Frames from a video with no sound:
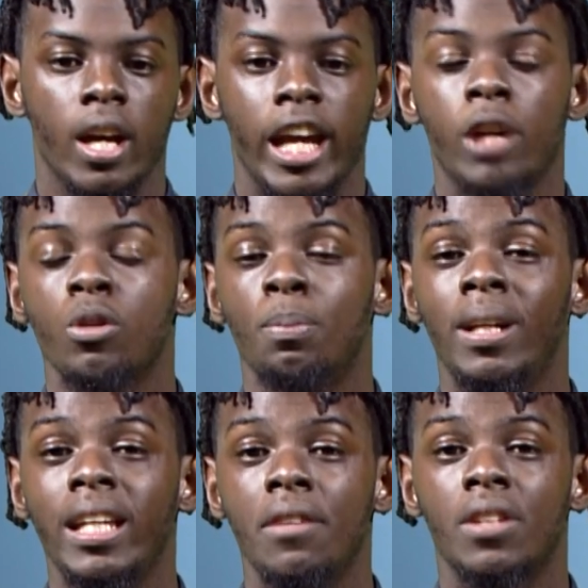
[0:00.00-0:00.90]
It was
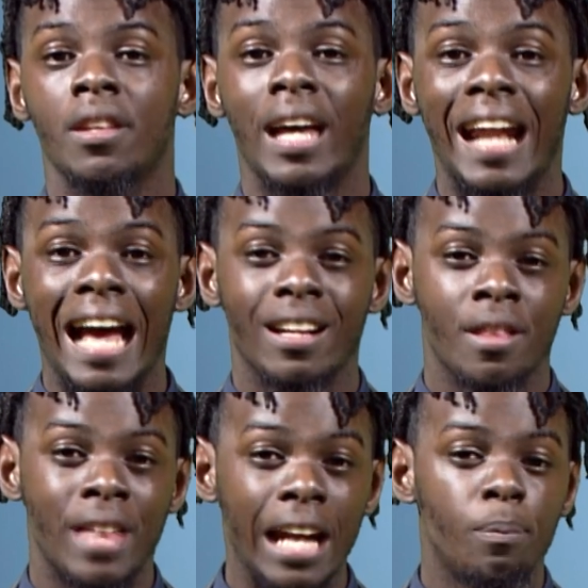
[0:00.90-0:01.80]
believed that at
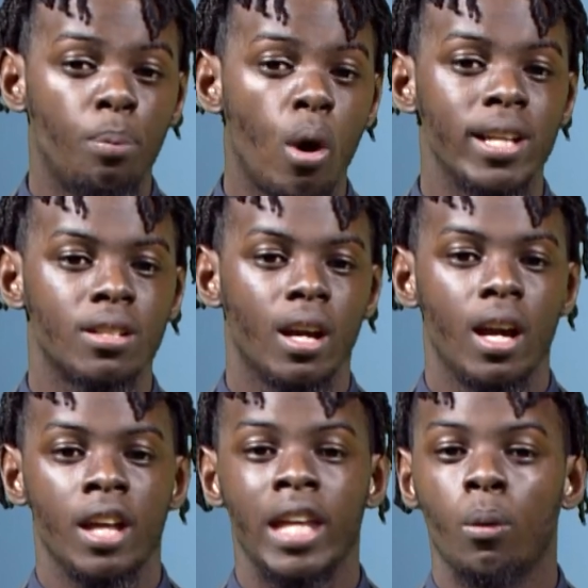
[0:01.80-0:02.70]
that point,
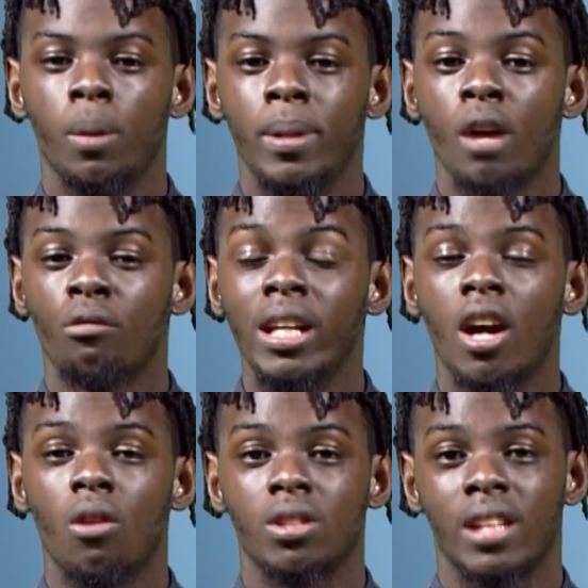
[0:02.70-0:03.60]
there would be a
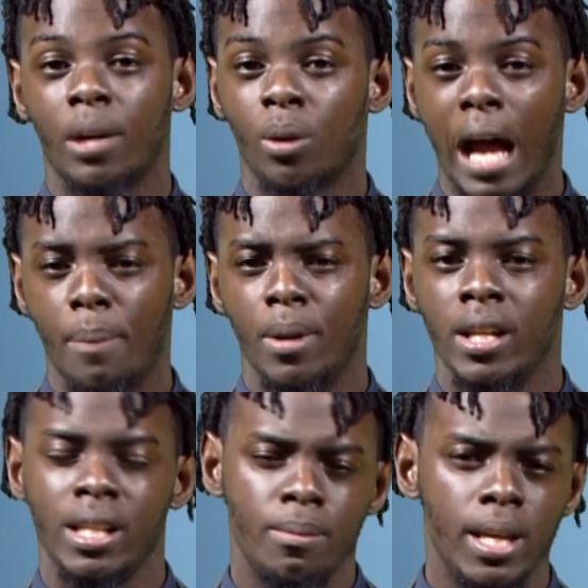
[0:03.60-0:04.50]
recount that would
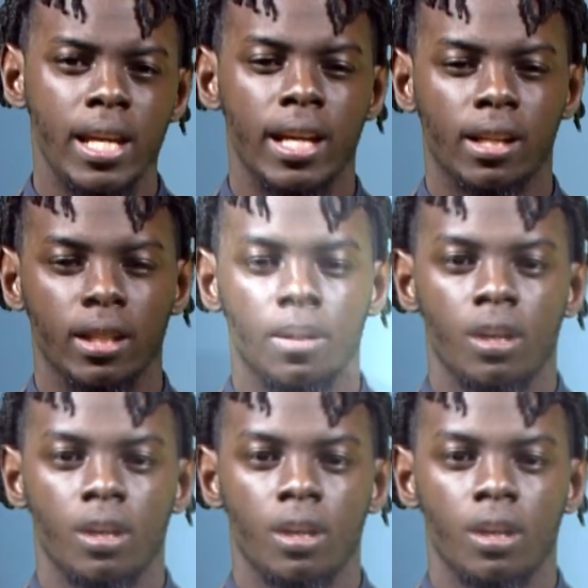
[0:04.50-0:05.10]
happen immediately.